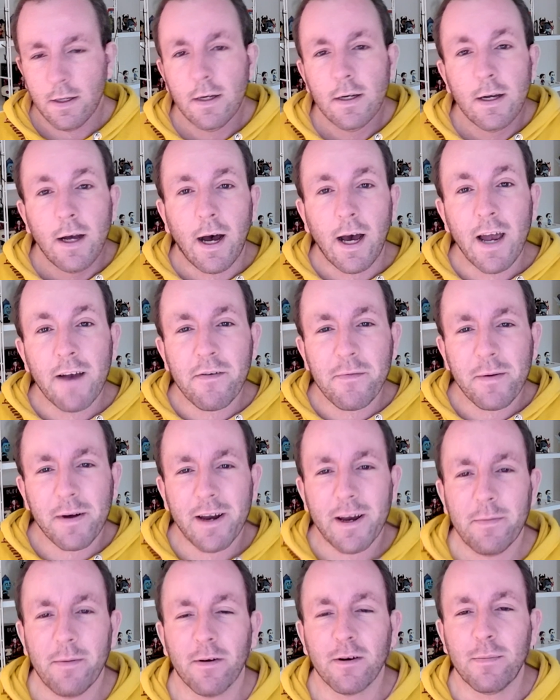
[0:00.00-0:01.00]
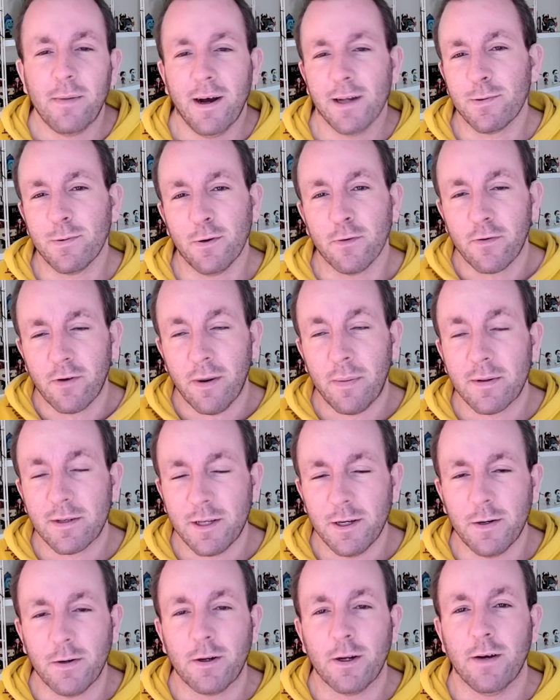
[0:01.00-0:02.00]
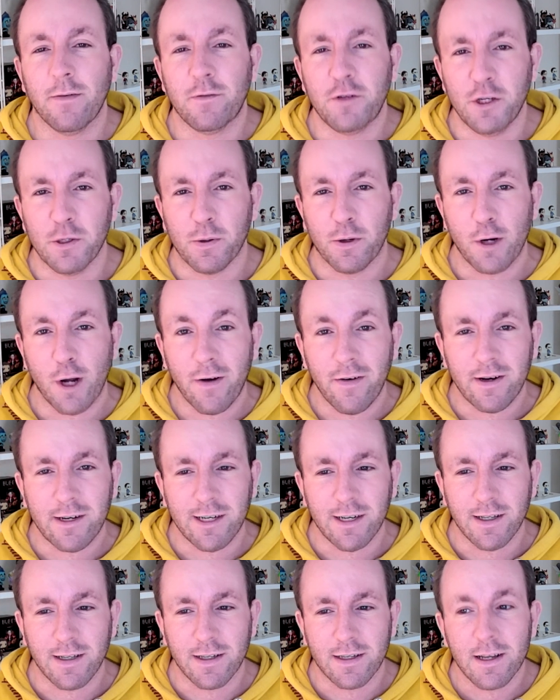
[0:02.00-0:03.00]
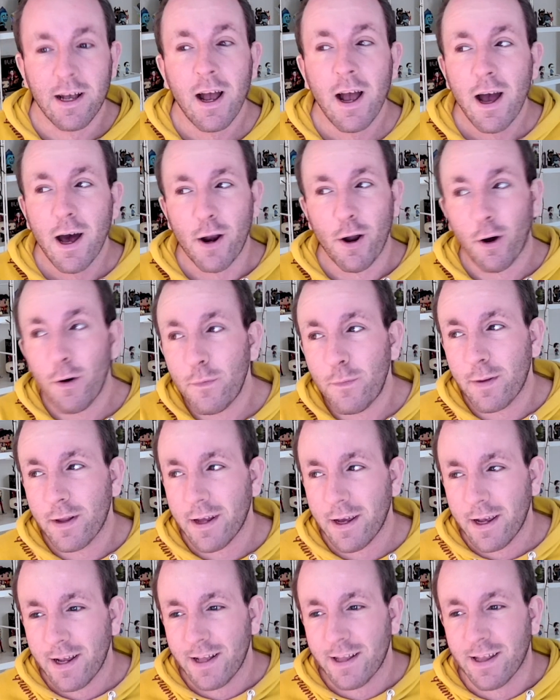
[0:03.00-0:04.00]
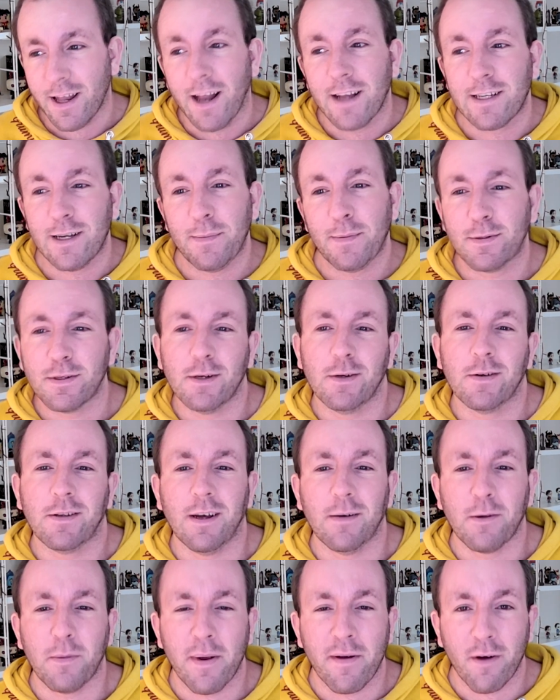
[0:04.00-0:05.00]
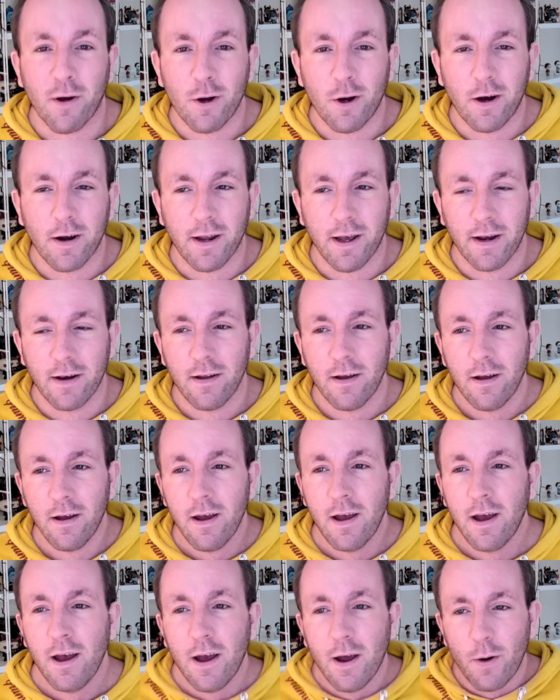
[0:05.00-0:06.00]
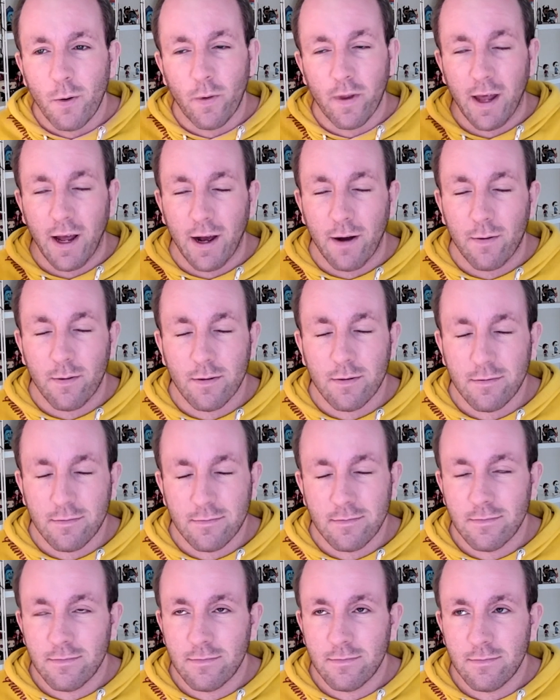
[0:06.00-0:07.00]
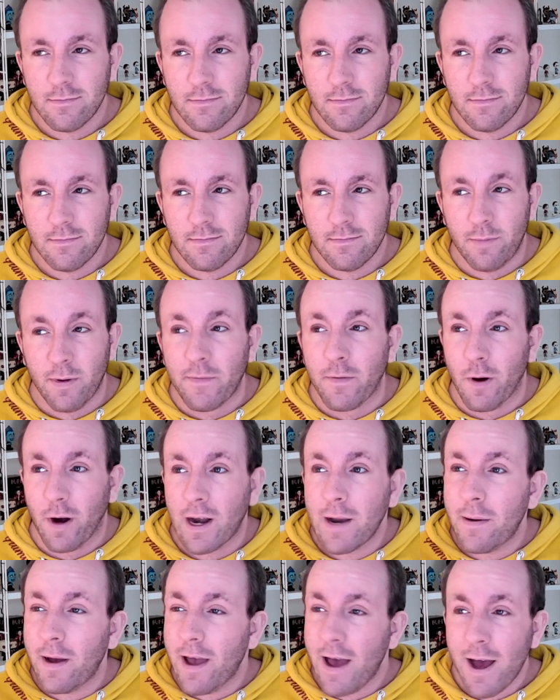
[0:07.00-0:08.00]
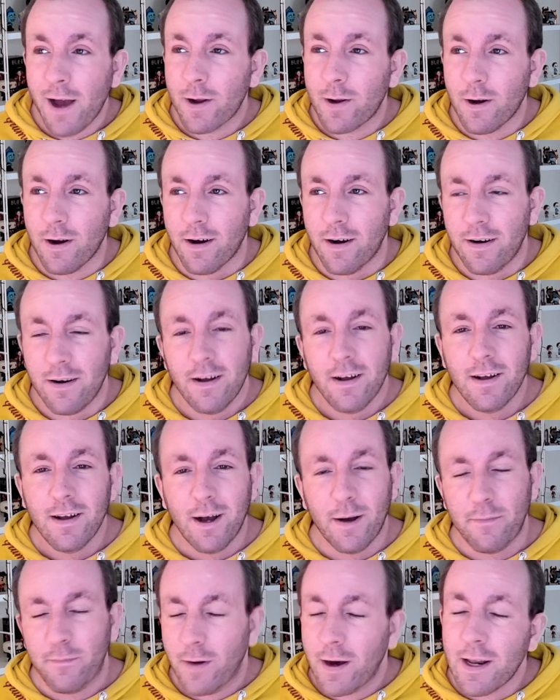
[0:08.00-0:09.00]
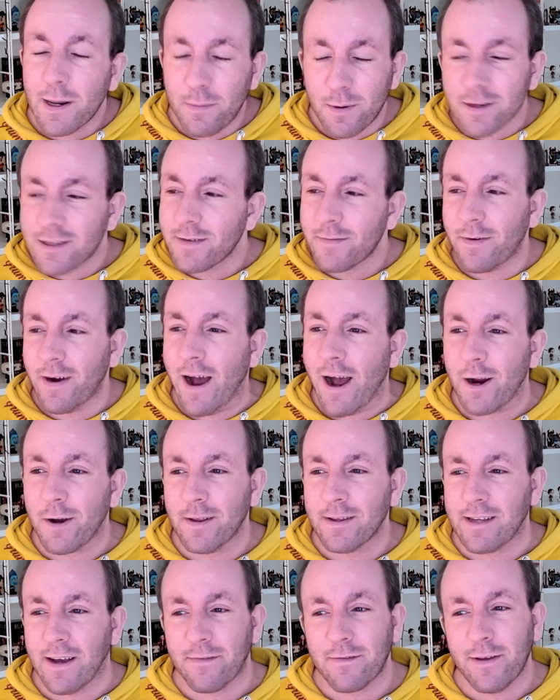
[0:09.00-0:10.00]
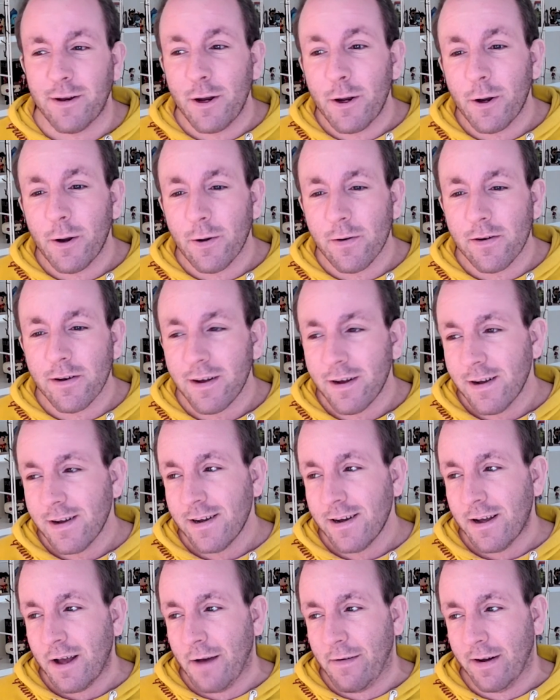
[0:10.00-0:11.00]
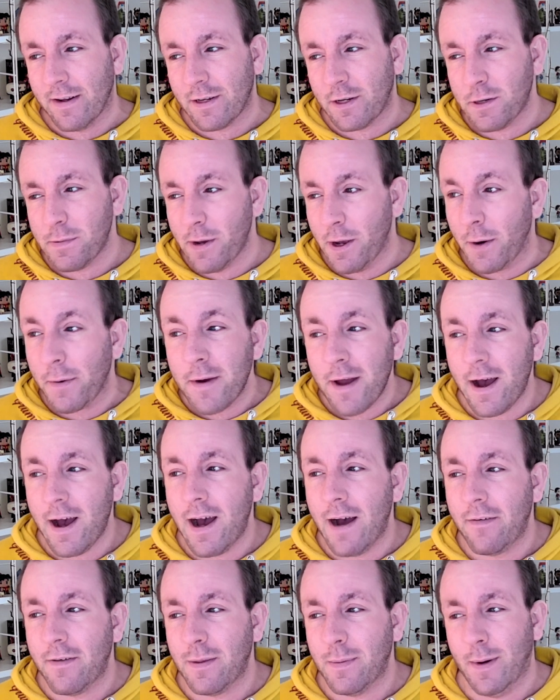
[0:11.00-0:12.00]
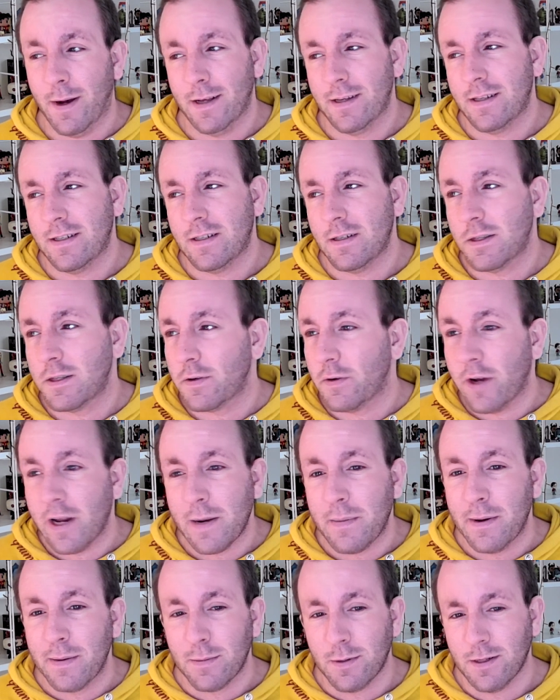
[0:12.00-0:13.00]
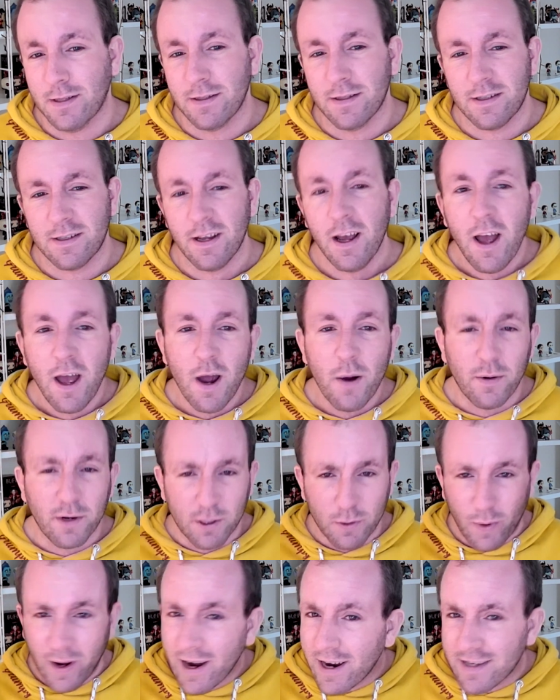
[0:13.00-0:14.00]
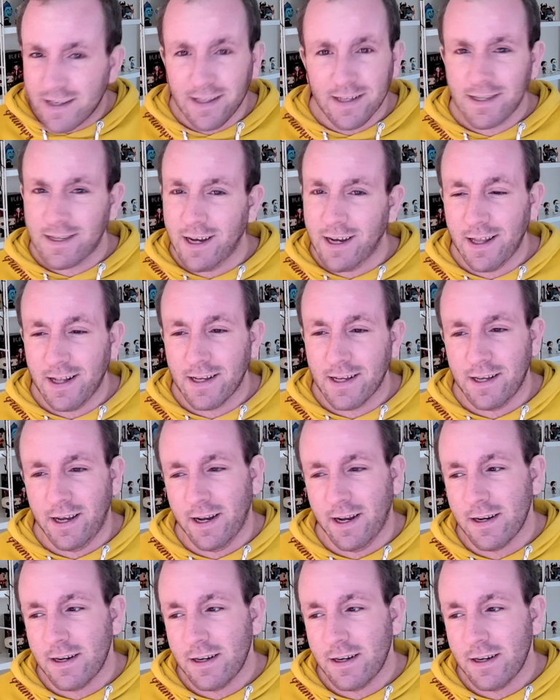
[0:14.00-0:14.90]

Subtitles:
Hi everybody, welcome back to another episode of Ju-On Origins, and hopefully the last episode that I'm going to be recording without before I get my hair cut. I'm finally booked in for a haircut this afternoon. I've had to cut my own hair for the past 3 and a bit months, which is why it's in the state that it's in.